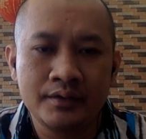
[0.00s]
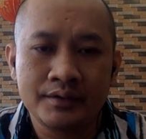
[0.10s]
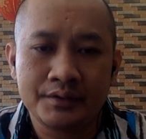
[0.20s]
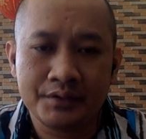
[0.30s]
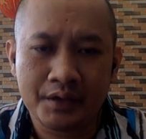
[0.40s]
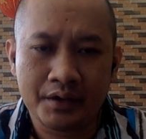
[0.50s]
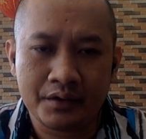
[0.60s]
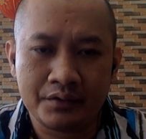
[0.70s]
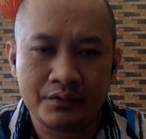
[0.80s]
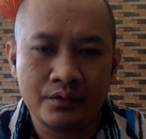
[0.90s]

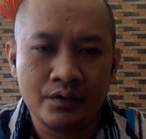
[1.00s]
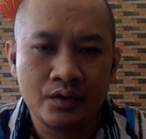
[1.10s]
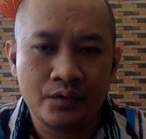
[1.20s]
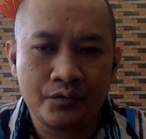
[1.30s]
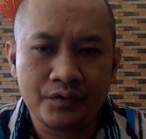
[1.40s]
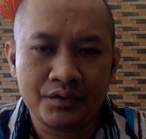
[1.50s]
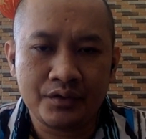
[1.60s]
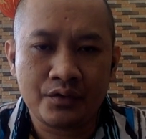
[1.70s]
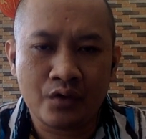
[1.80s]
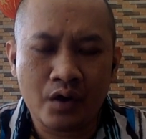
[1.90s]
second, for the
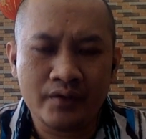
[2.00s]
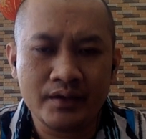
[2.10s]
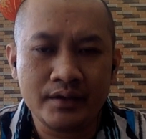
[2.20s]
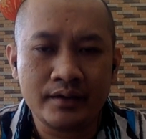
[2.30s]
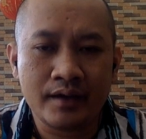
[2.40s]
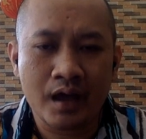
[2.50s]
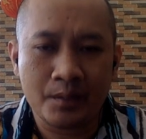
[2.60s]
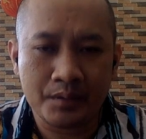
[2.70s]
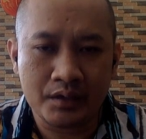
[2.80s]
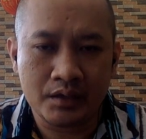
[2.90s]
growing
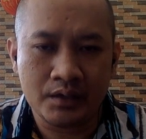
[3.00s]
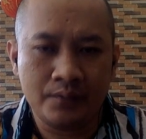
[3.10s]
company,